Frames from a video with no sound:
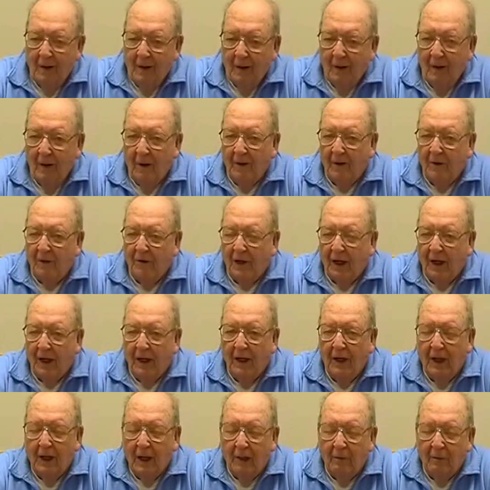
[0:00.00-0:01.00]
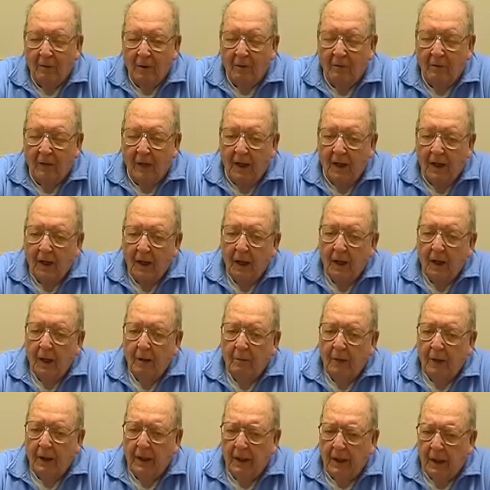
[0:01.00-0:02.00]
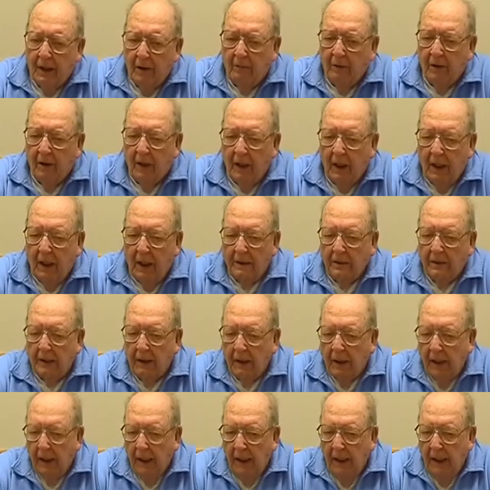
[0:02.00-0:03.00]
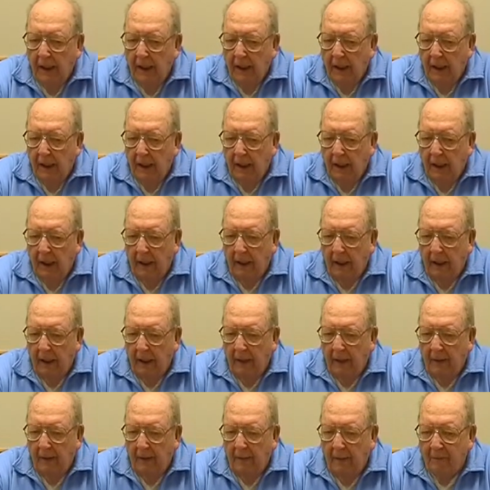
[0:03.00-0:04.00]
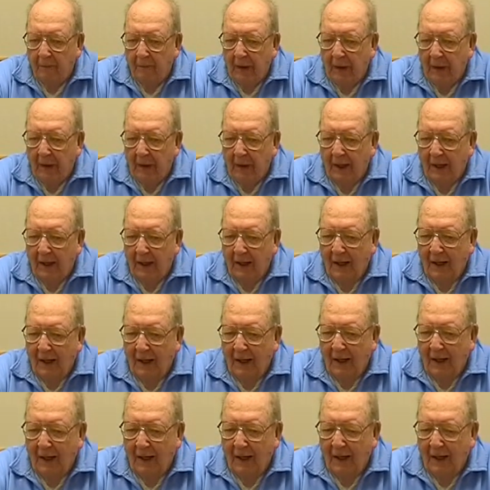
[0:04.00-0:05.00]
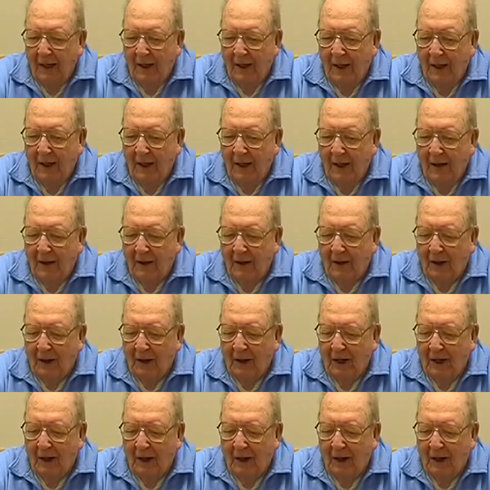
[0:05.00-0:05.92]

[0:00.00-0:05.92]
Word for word: on the second deck above that. But nevertheless, uh, the